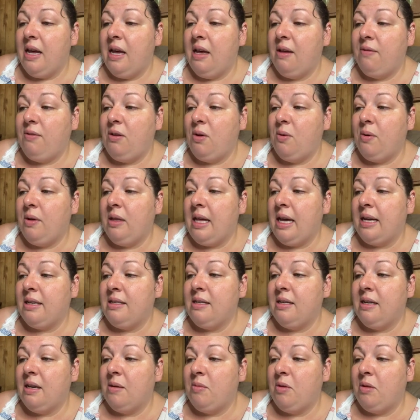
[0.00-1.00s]
If you would like
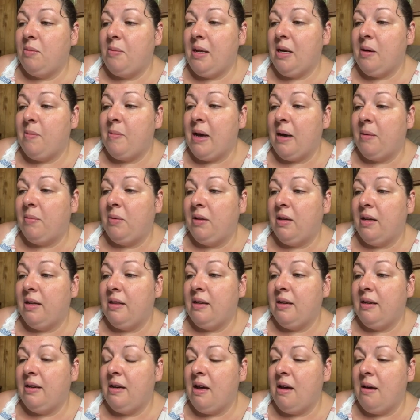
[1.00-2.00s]
to come with me to
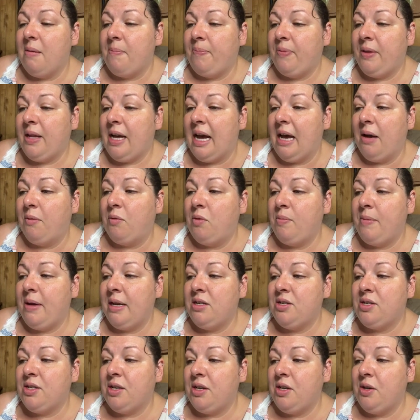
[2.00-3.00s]
Babylon, then come. I will
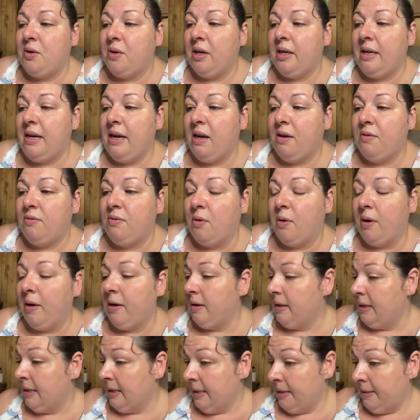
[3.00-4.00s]
make sure you are cared
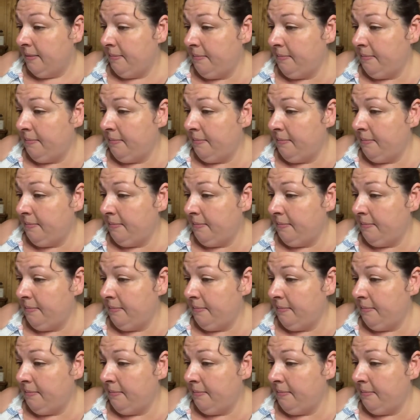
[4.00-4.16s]
for.